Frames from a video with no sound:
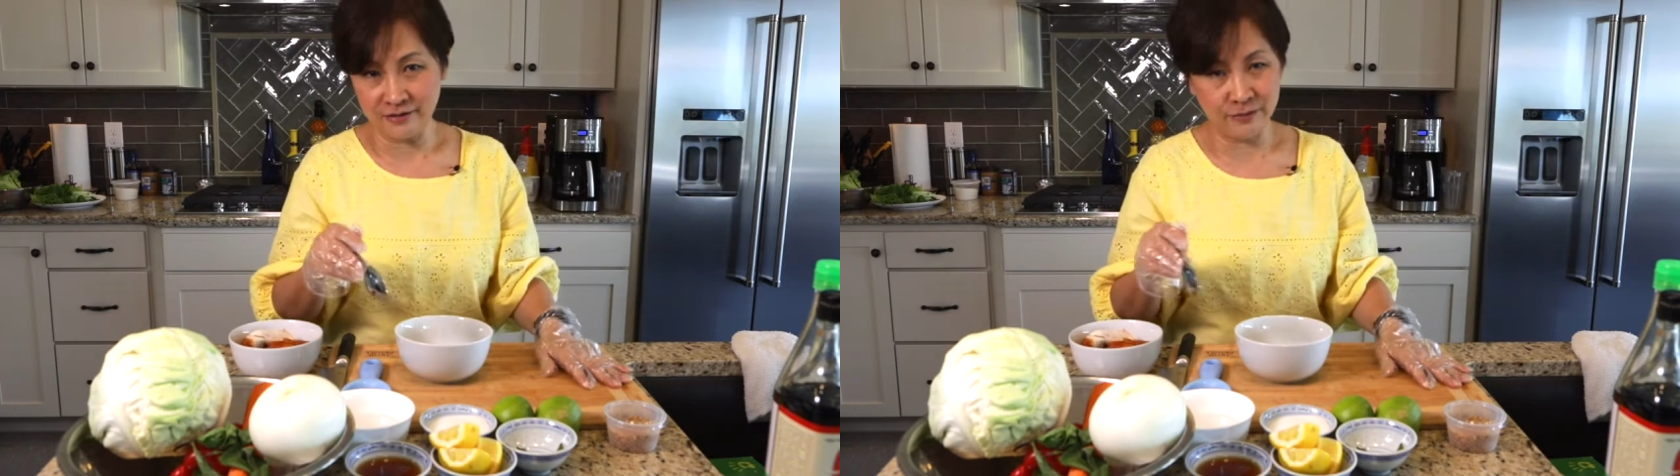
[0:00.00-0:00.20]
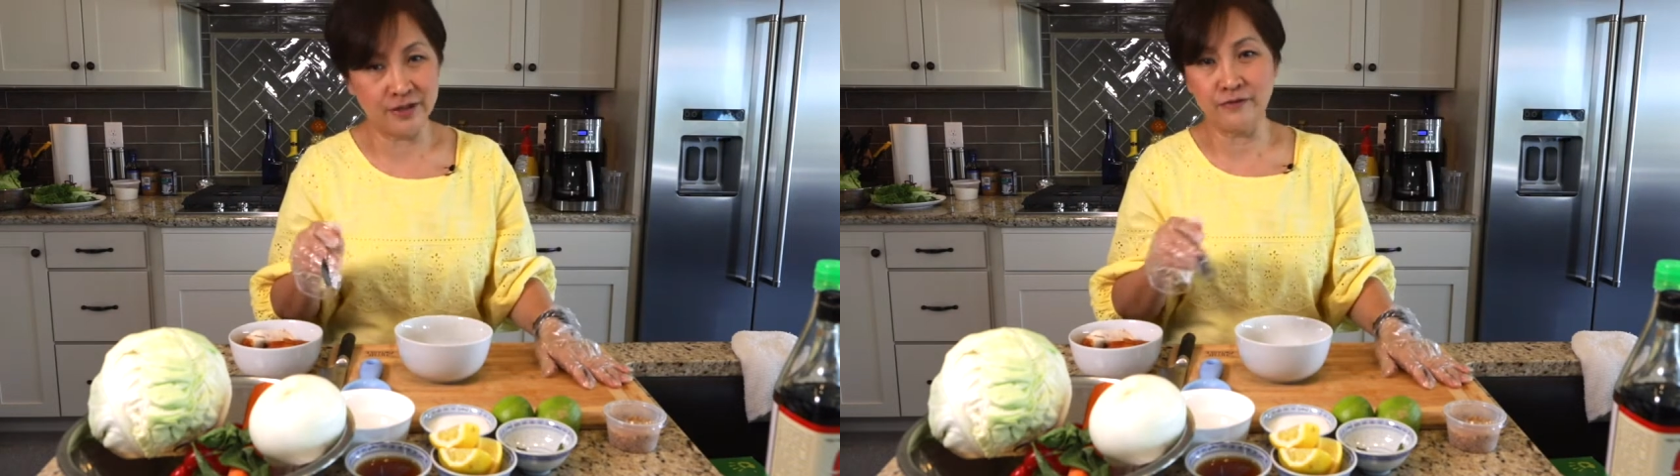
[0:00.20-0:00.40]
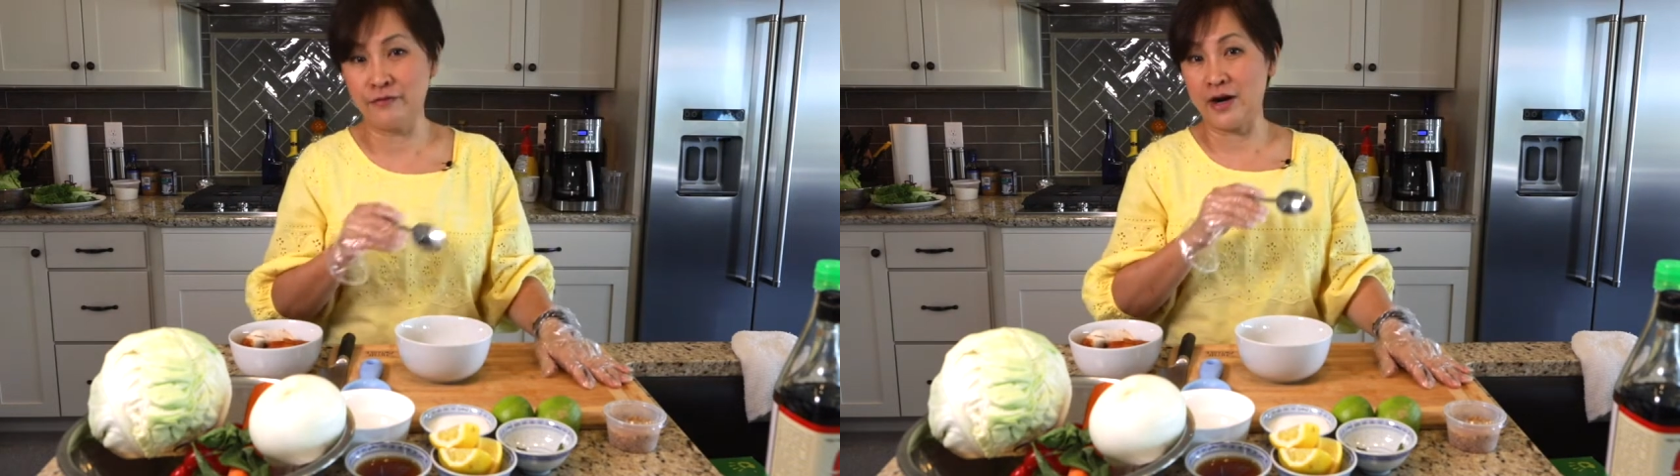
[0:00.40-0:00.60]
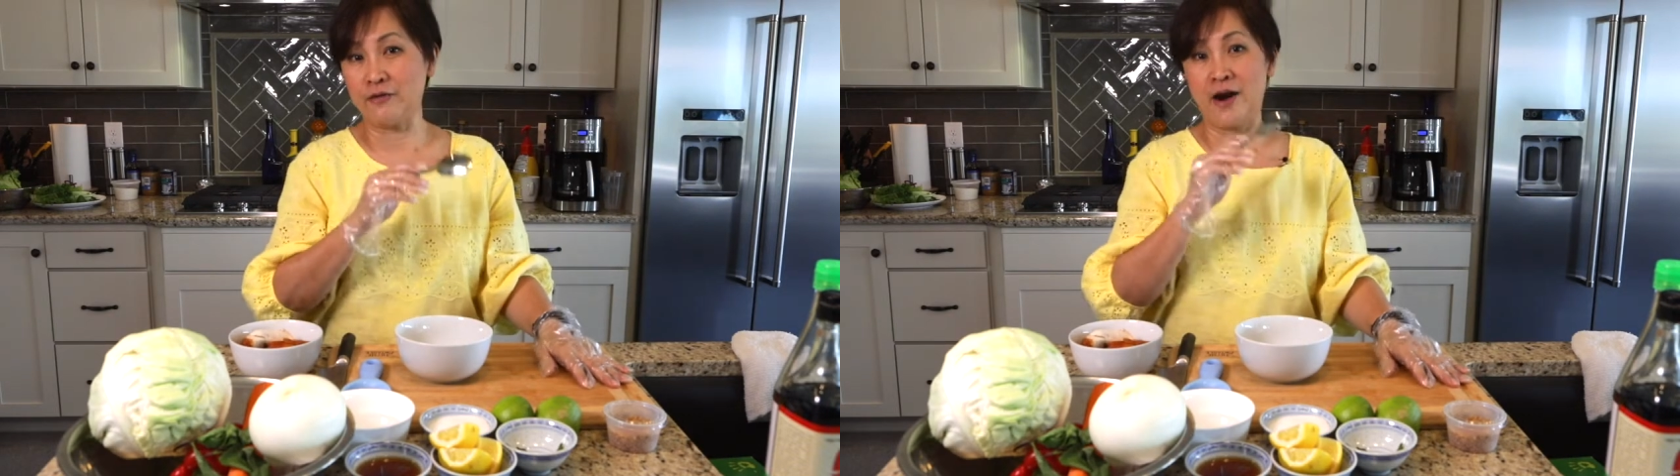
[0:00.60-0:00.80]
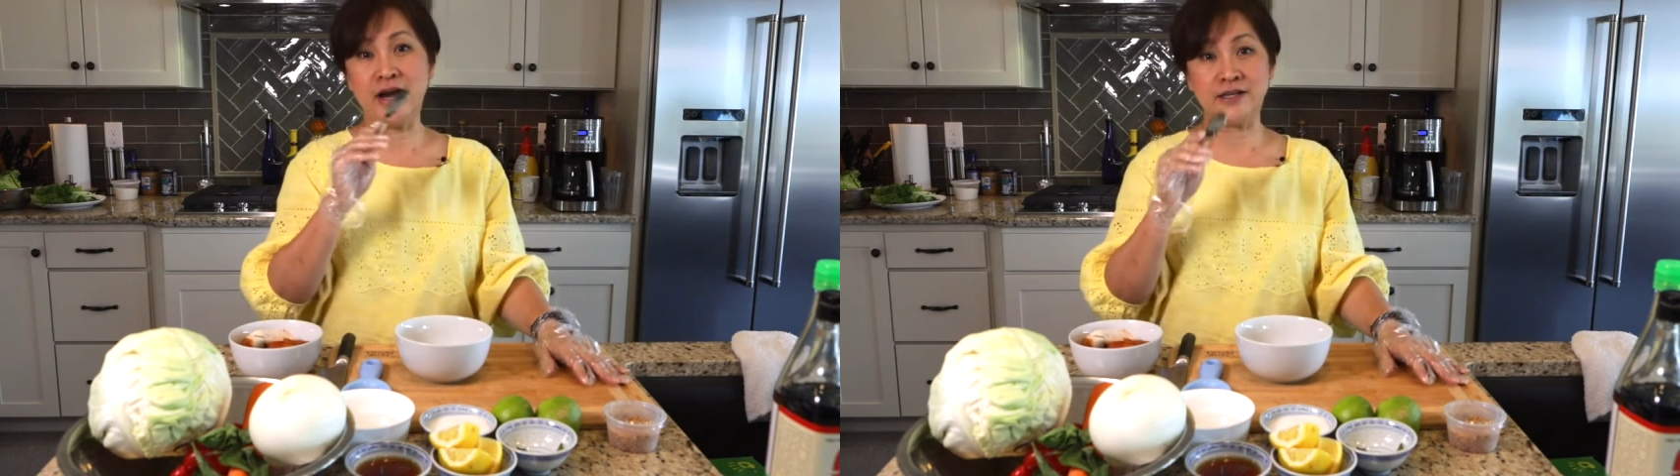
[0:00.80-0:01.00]
with a
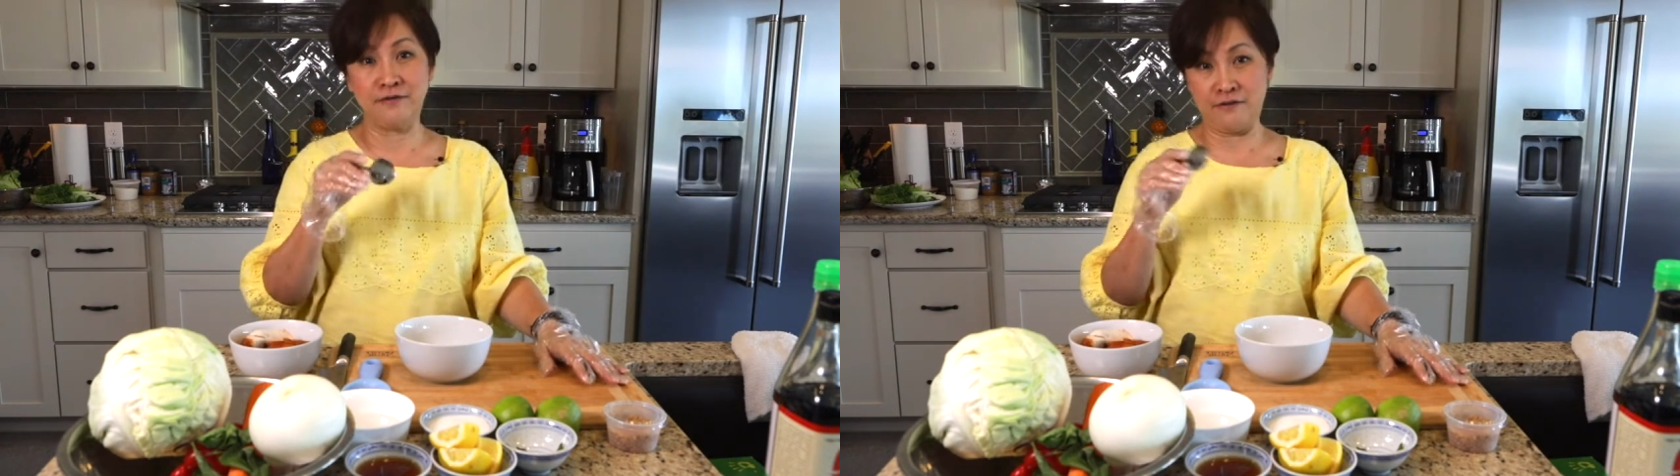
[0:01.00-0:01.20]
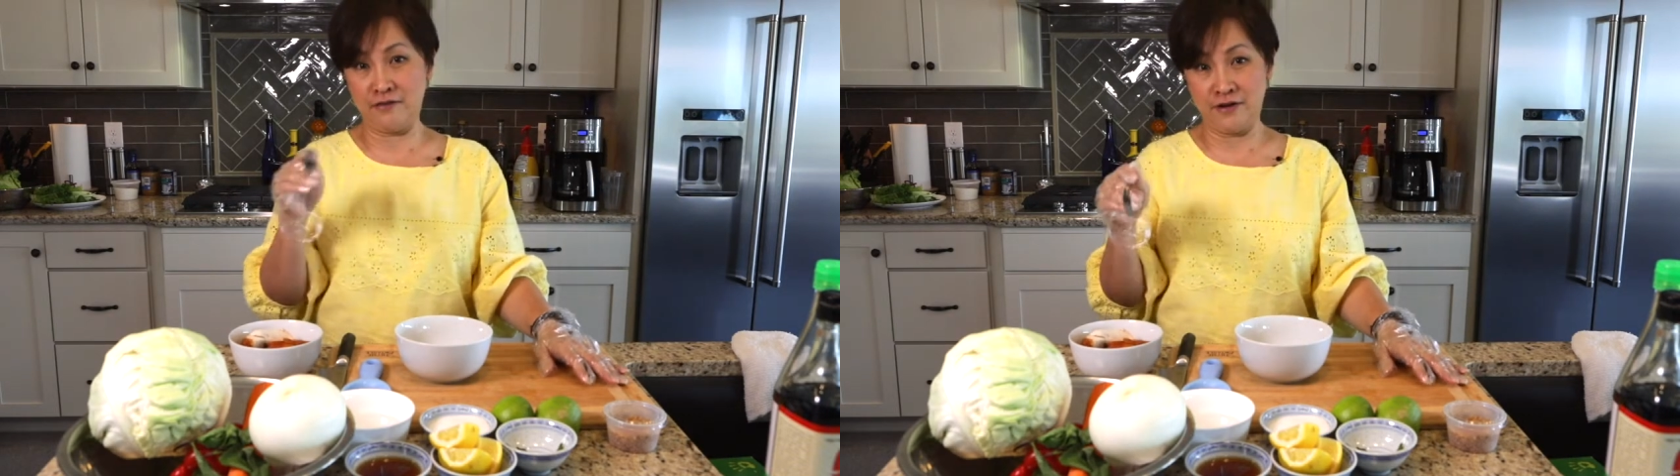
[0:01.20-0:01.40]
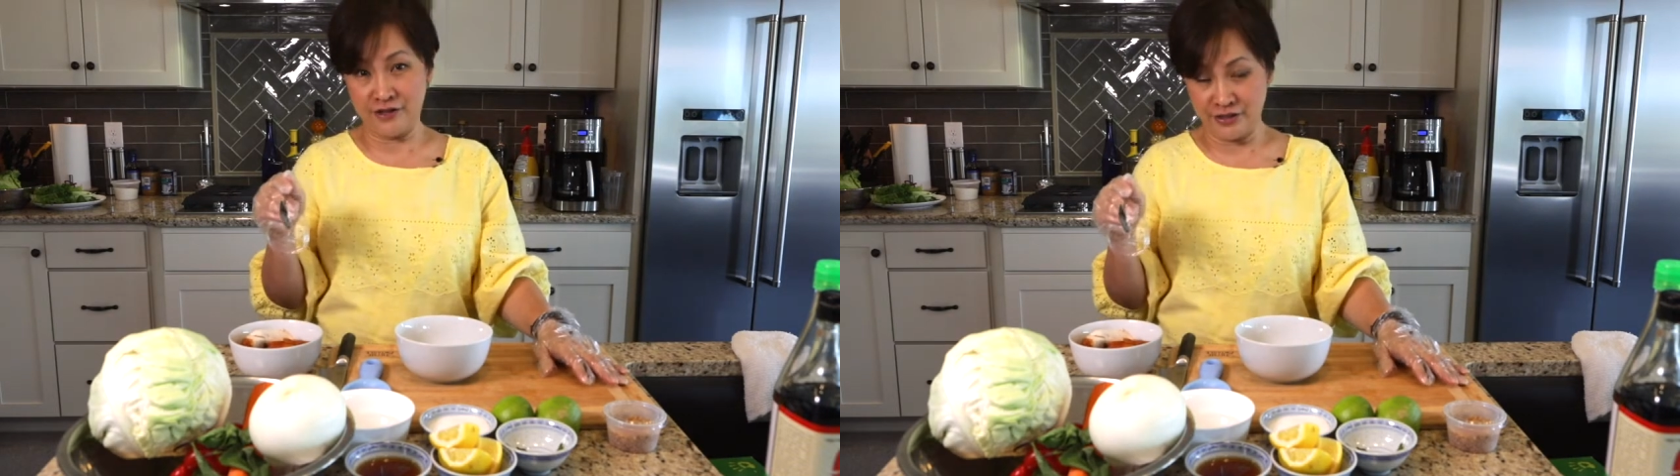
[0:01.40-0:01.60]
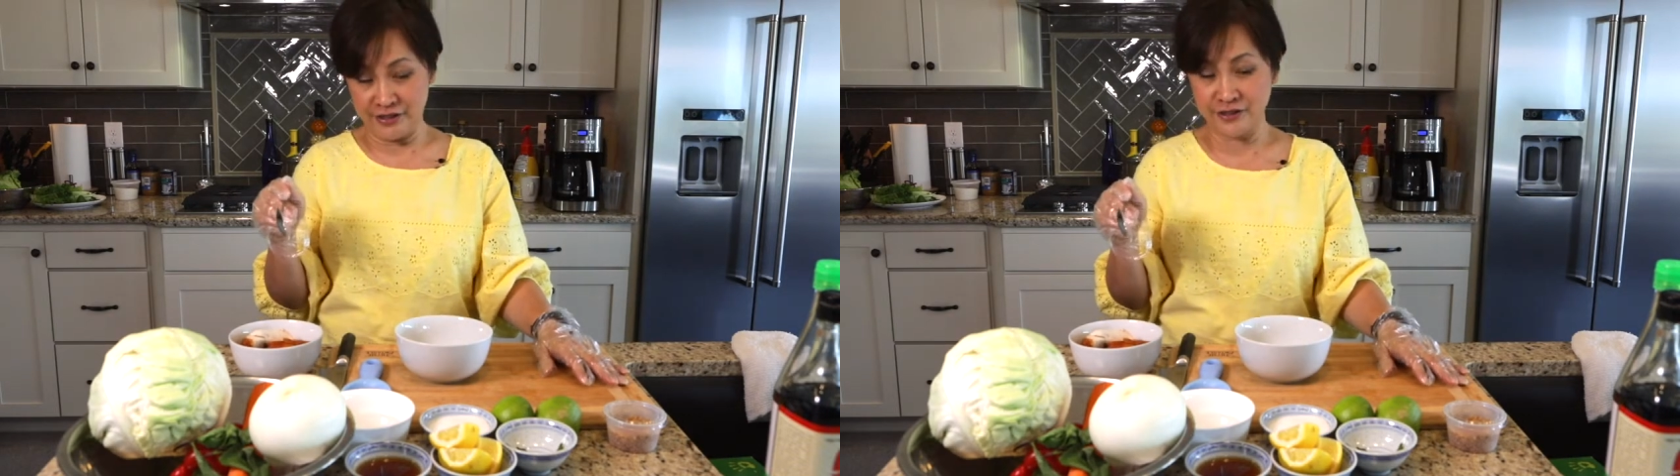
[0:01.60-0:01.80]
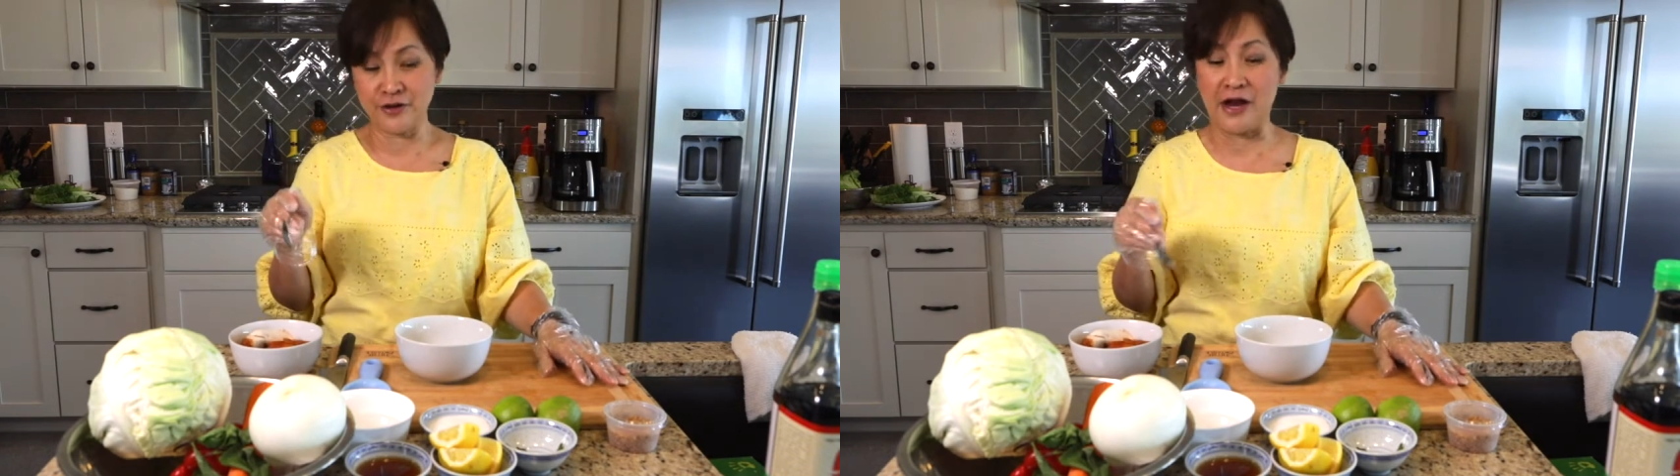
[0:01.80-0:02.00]
variety of different
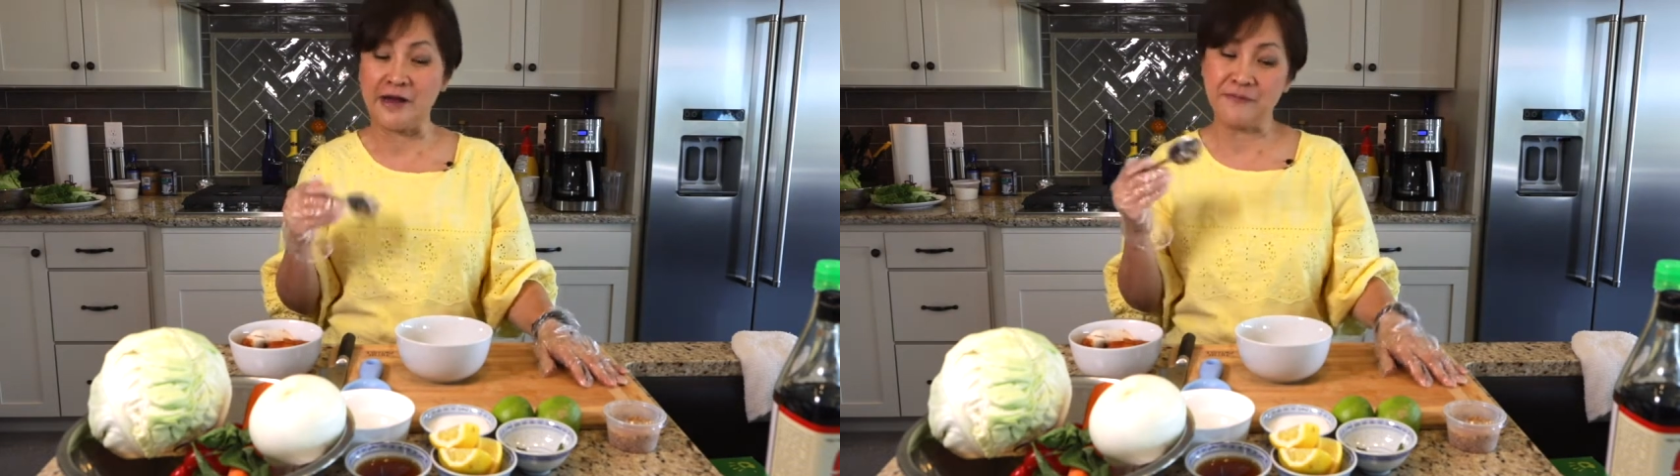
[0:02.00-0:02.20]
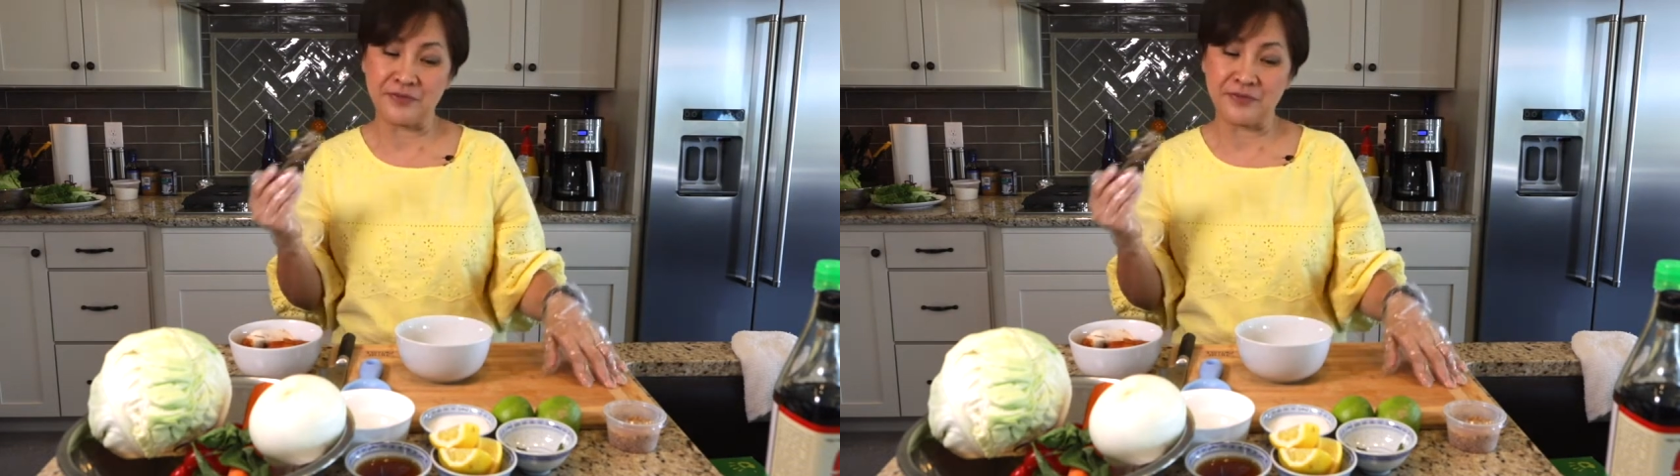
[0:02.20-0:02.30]
dishes, right?